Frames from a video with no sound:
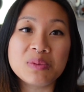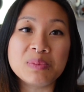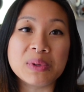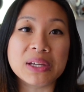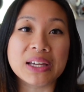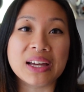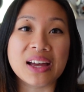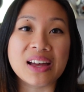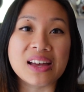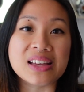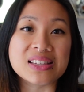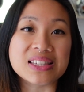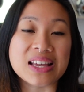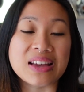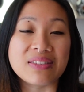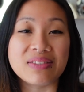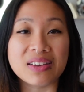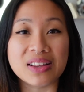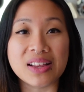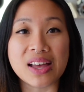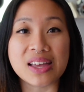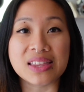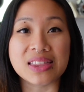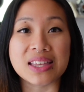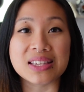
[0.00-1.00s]
because I
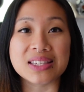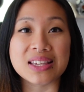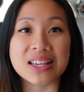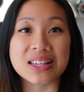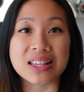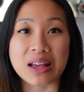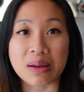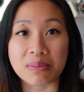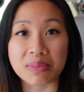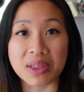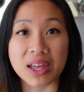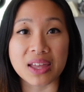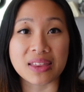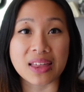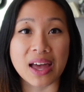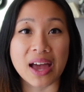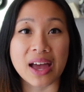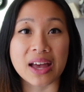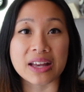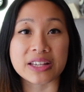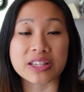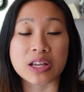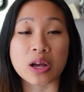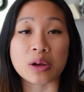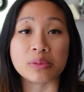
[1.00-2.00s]
feel like this is something that
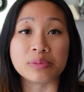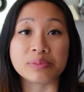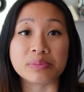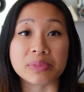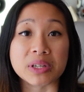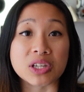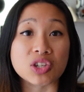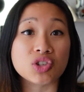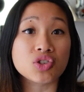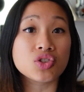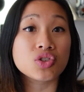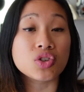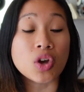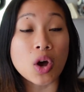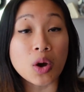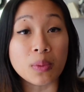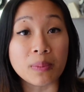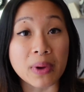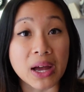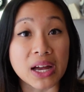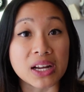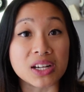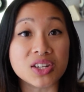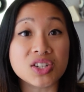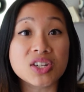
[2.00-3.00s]
has helped me so
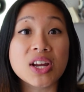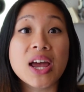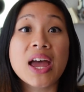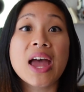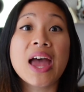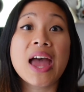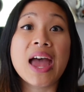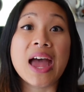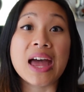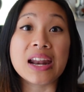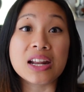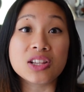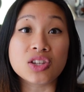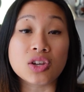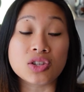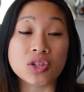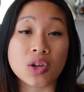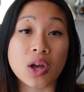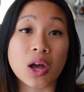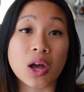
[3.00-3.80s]
much. And it's also